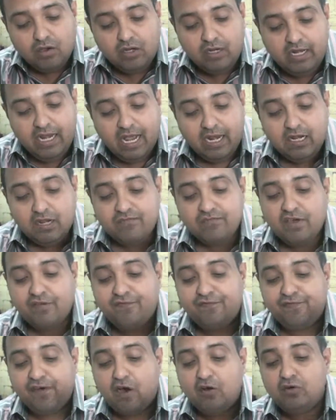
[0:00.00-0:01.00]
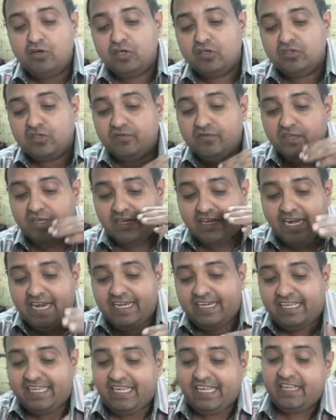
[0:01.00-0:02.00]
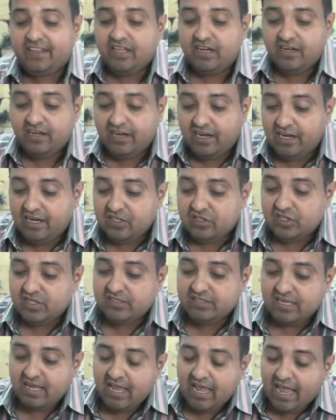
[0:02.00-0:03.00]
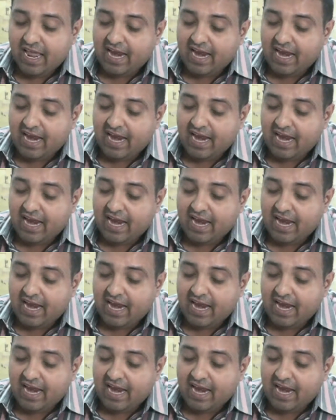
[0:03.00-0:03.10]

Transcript: none of the founders of the great heathen religions